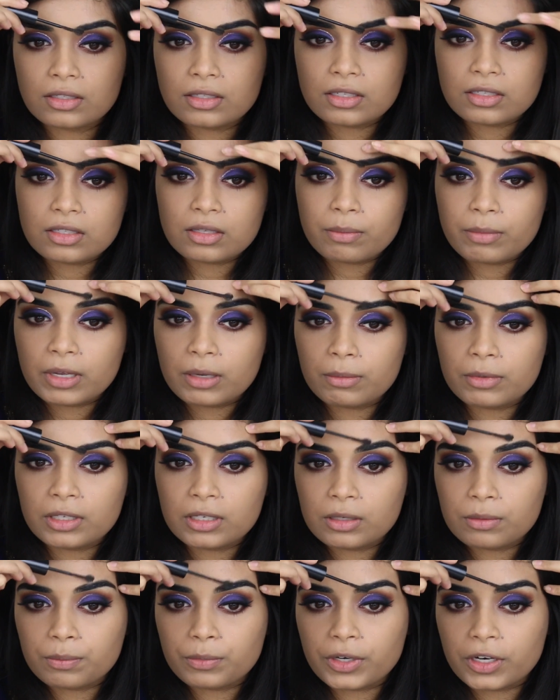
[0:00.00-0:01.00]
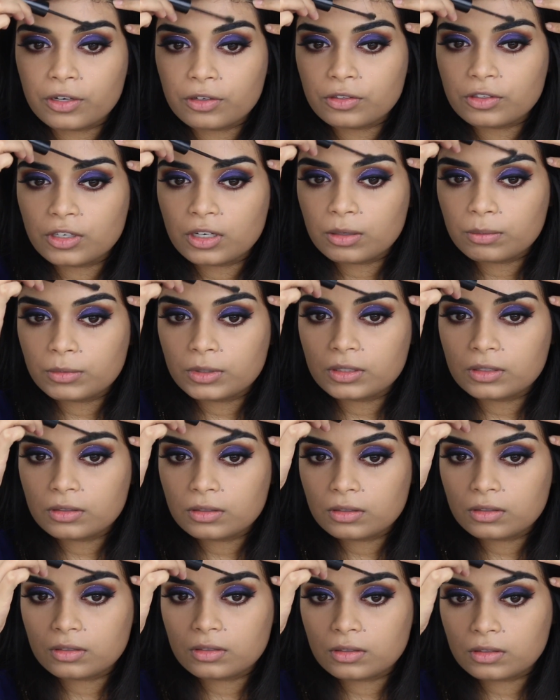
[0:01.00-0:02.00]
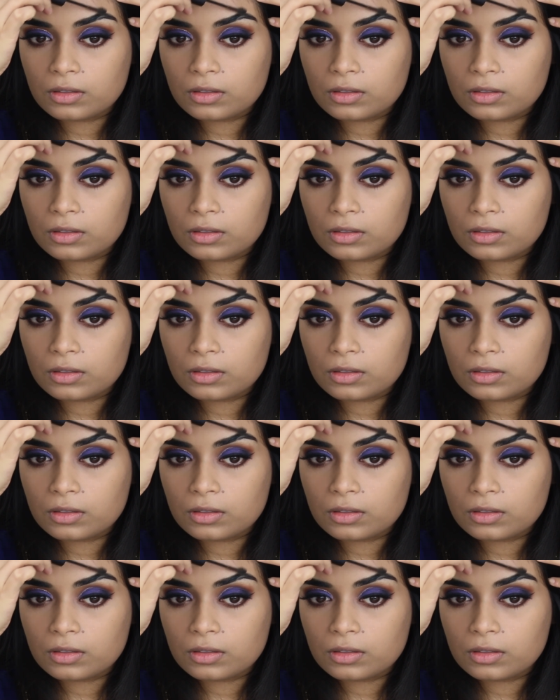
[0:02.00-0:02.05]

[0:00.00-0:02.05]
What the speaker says: This is the Maybelline Brow Jammer.